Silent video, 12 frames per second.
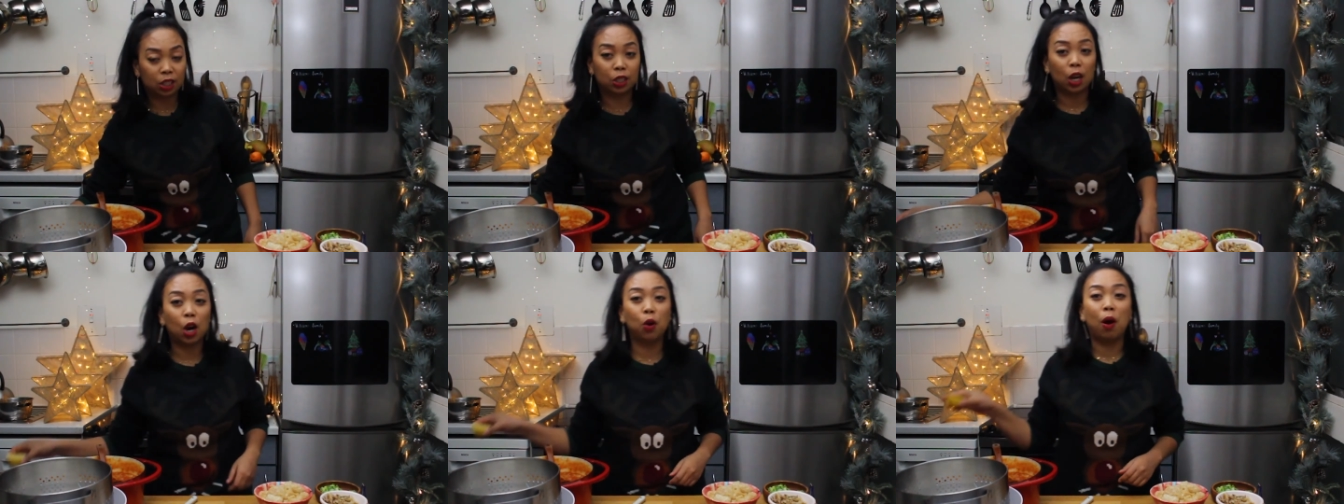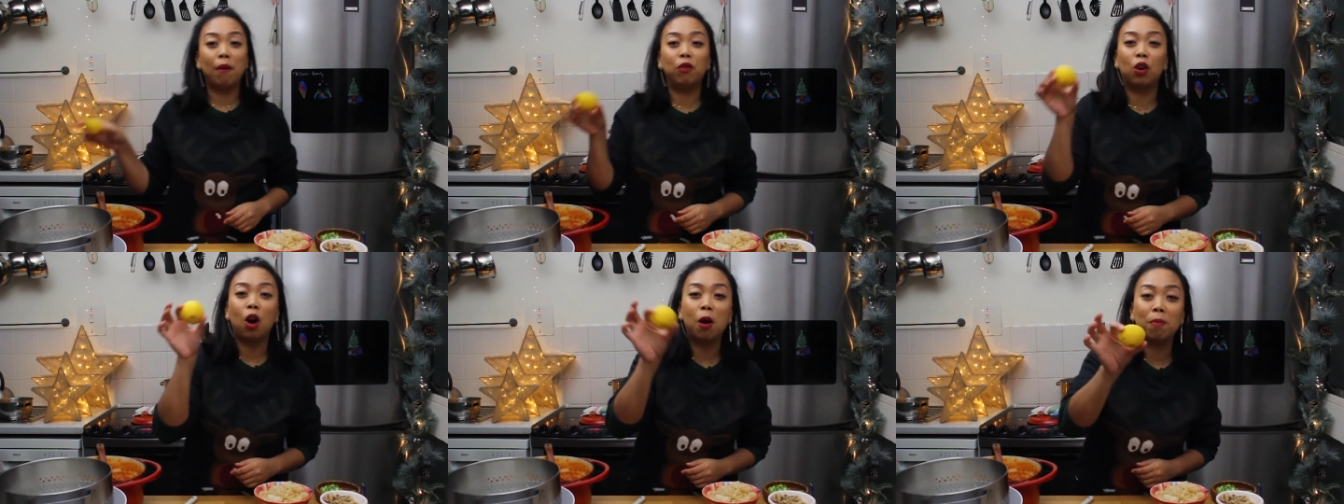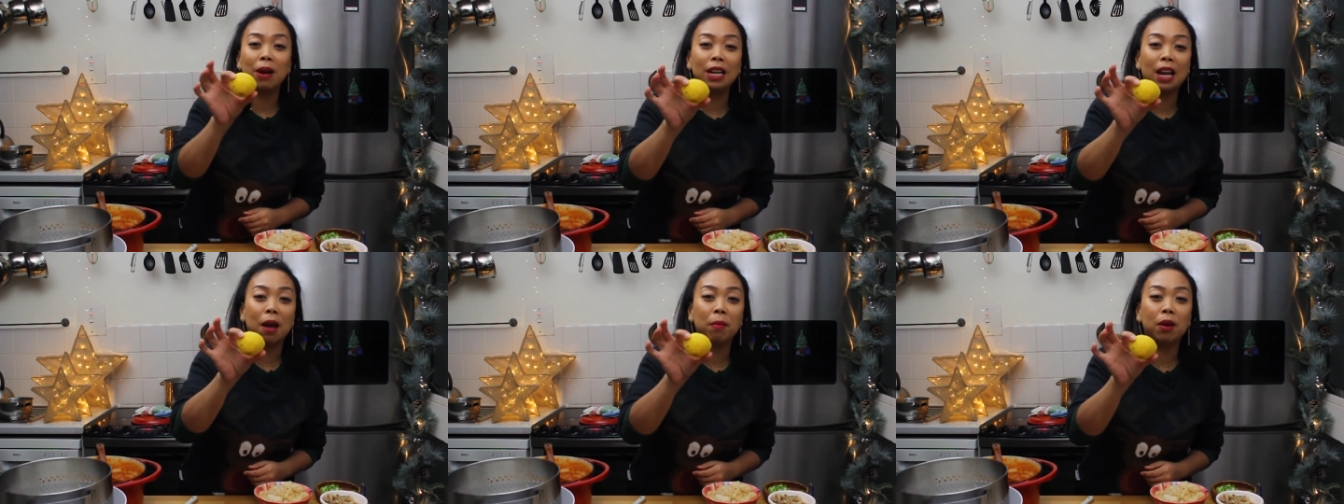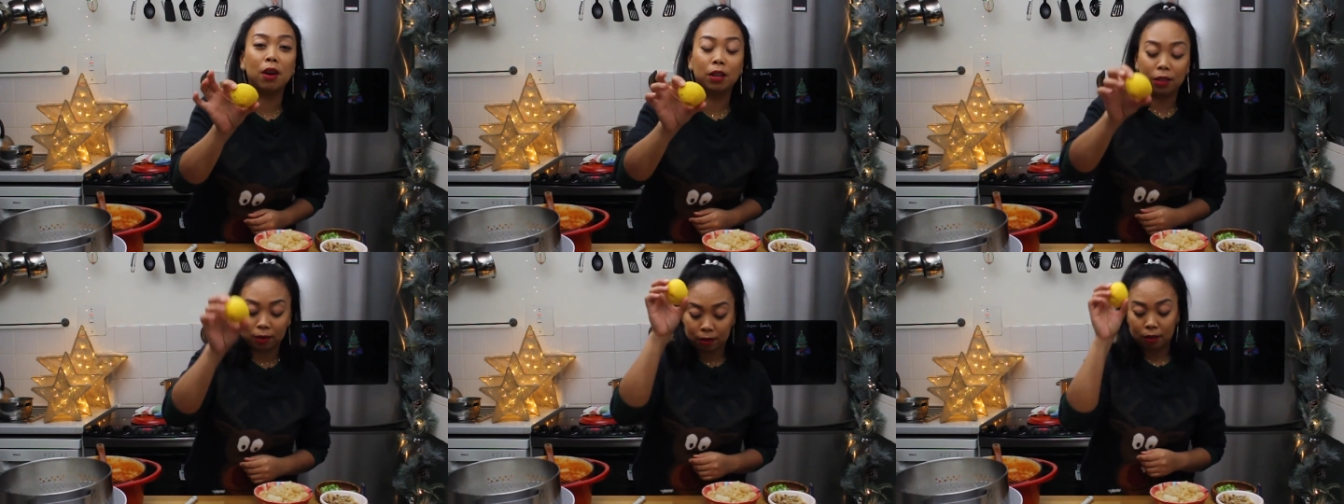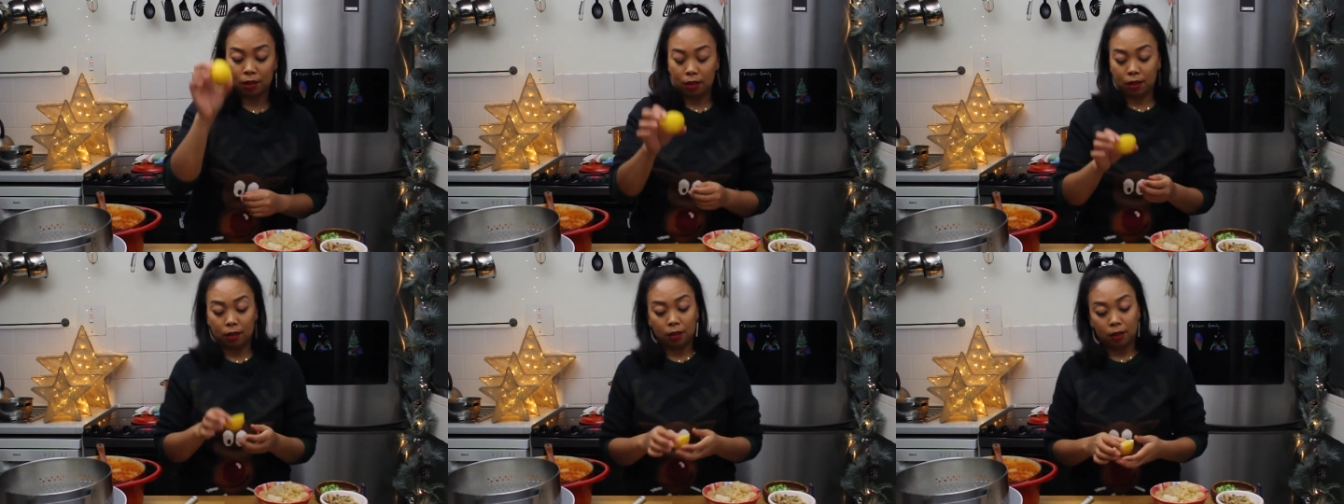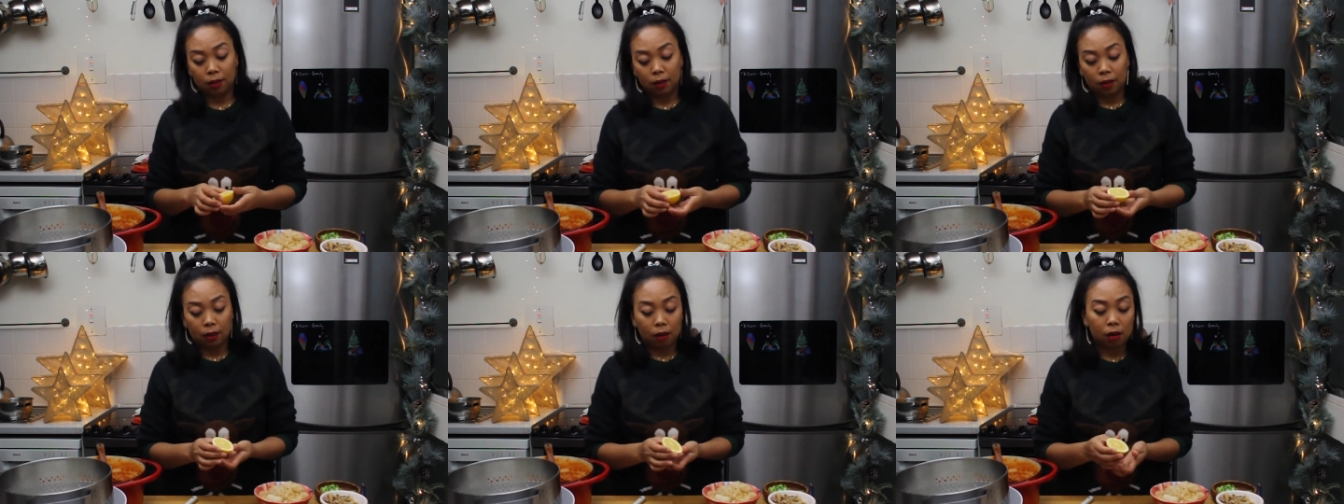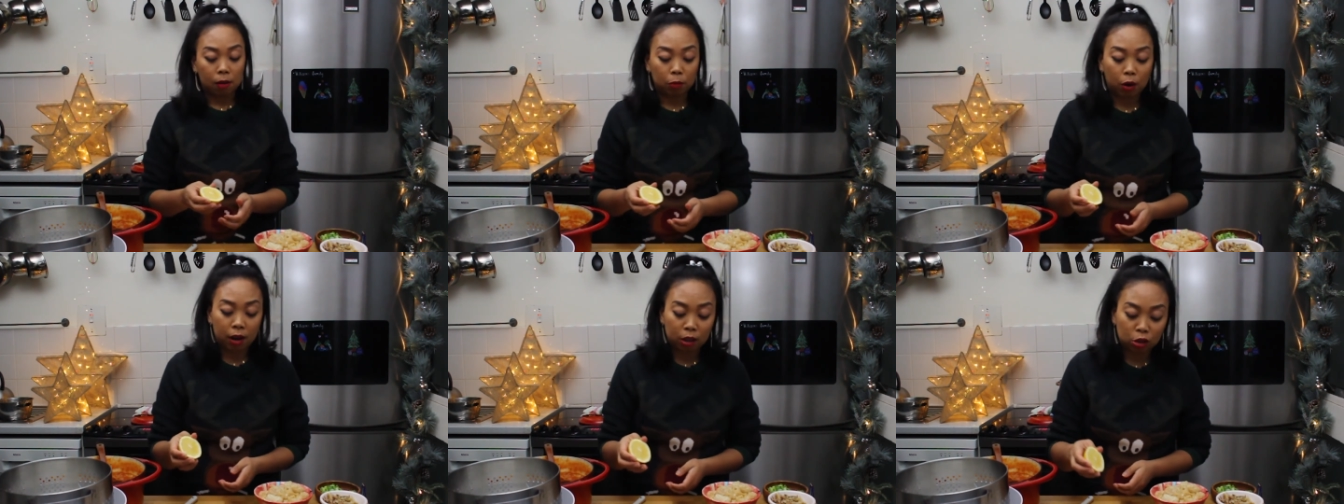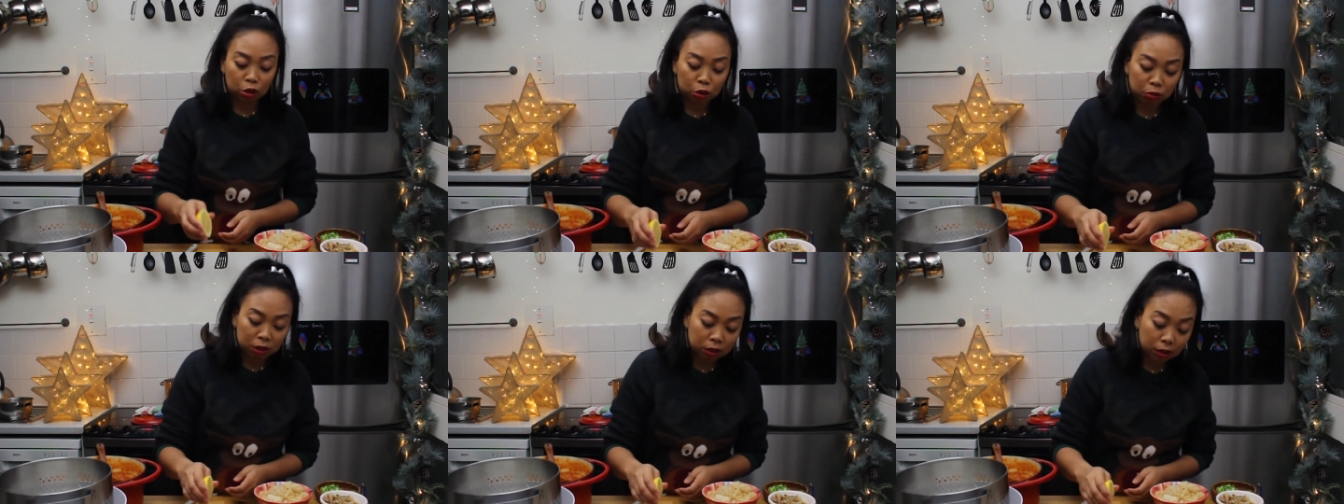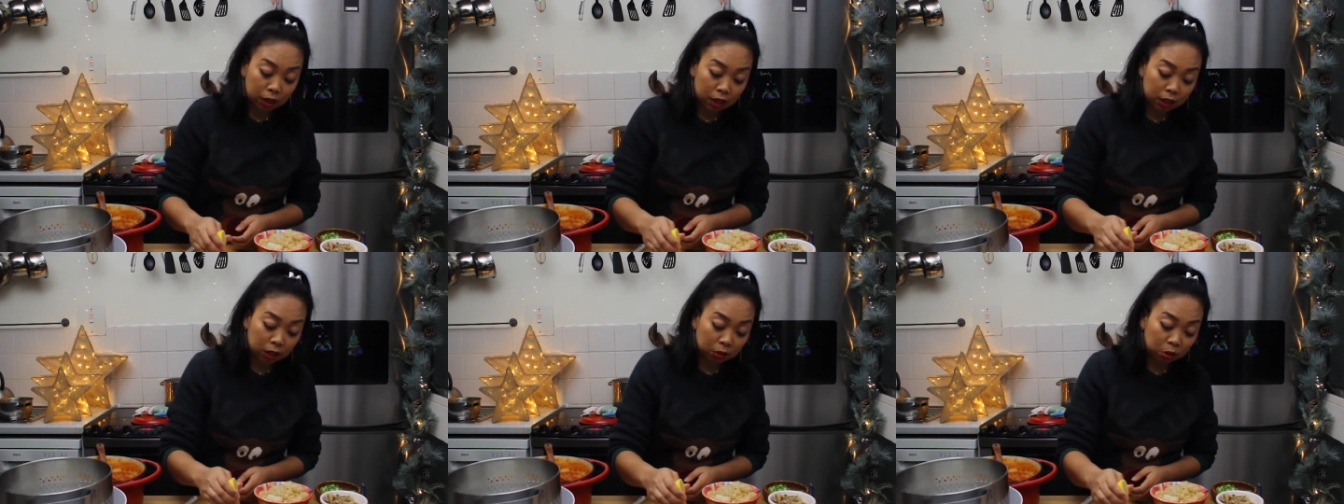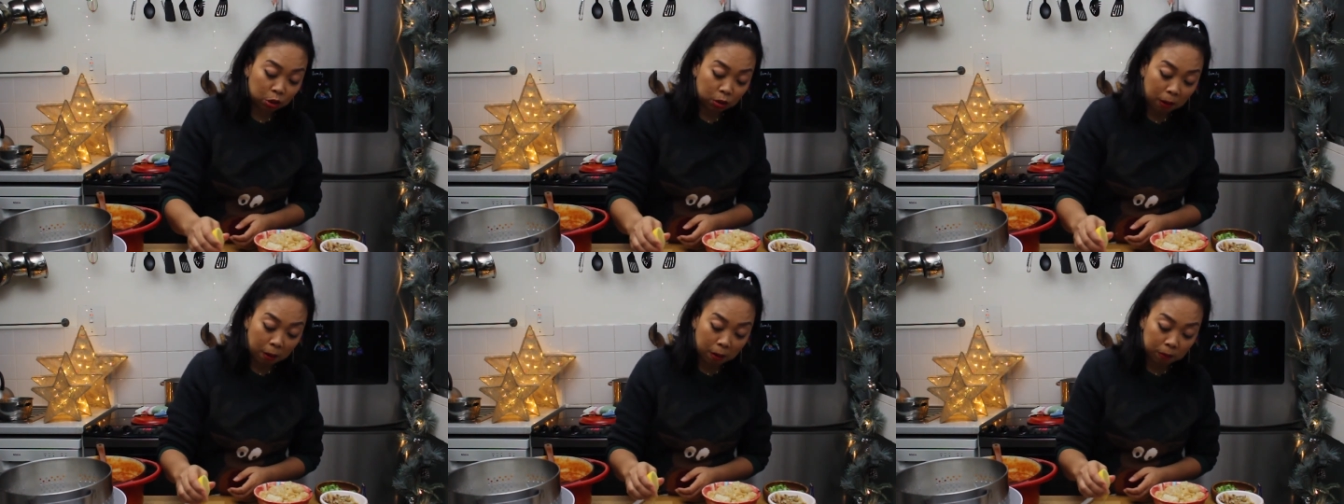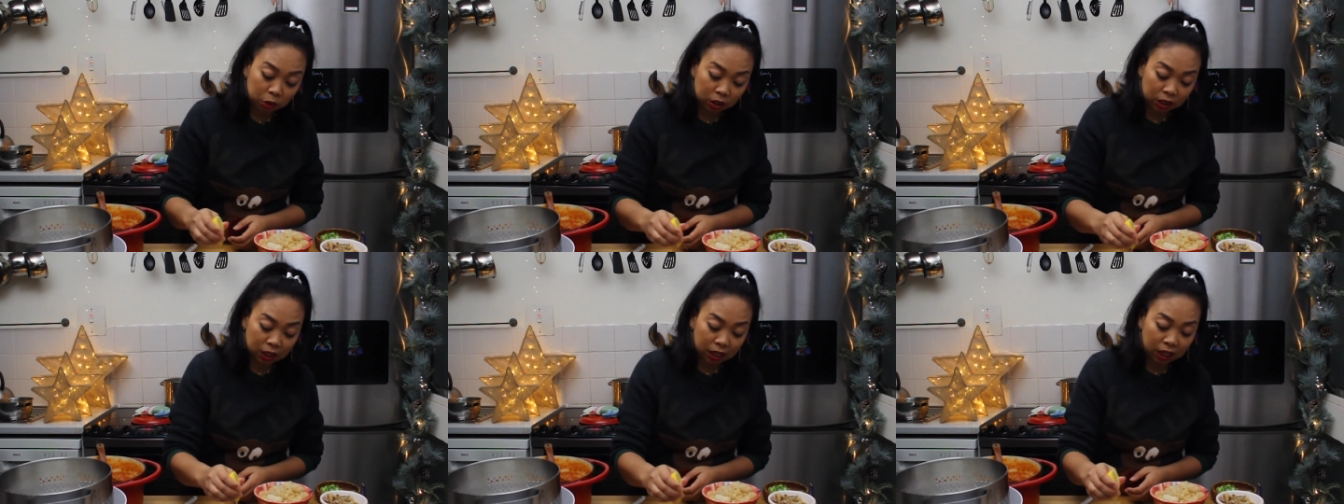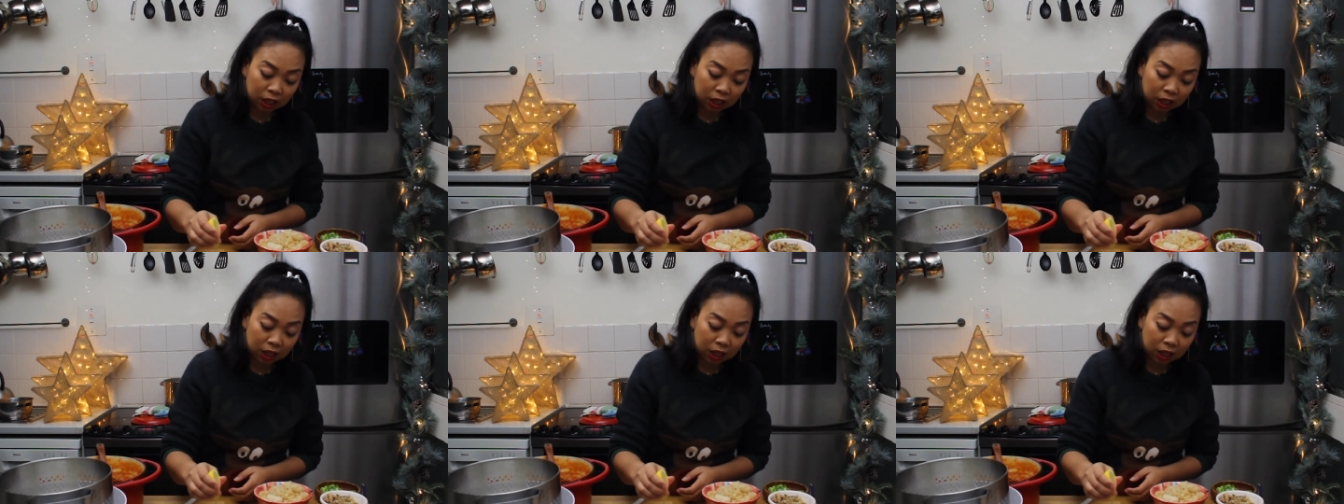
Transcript: So I've got my lemon. I'm going to drizzle this on top just like